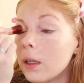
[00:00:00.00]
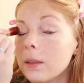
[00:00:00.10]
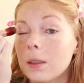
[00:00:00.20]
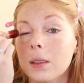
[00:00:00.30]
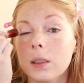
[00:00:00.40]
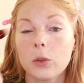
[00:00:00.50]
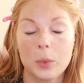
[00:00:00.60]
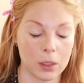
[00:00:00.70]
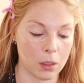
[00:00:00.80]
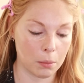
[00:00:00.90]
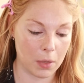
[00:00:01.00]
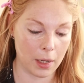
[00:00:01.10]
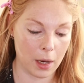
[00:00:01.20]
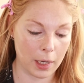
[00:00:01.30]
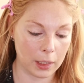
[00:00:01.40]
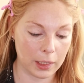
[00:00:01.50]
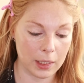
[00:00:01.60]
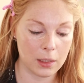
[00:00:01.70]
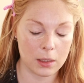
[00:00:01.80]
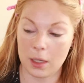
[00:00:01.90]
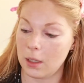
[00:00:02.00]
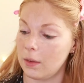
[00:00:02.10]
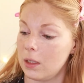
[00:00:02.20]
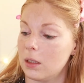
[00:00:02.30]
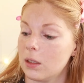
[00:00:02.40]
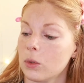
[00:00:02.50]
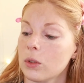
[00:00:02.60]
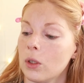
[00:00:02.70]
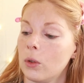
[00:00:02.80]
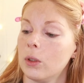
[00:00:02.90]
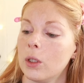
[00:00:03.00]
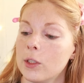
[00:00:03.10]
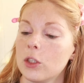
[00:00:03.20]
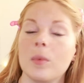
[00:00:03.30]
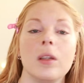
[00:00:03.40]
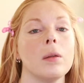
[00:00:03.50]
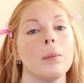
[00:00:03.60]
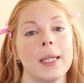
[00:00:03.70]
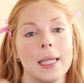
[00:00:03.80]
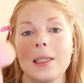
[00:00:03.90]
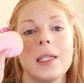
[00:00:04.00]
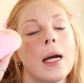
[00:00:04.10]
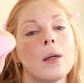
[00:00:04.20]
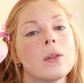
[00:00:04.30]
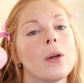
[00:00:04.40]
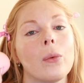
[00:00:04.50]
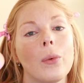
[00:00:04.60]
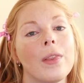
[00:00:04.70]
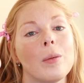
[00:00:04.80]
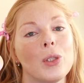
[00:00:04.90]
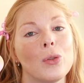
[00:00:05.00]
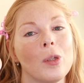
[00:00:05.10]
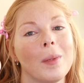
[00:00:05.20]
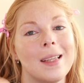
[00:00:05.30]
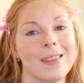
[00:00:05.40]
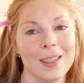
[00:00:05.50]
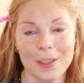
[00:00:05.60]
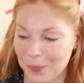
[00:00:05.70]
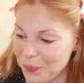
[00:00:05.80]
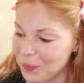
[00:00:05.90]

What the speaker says: And a little bit on my eyelids. And this is also going to be blended out with a beauty blender.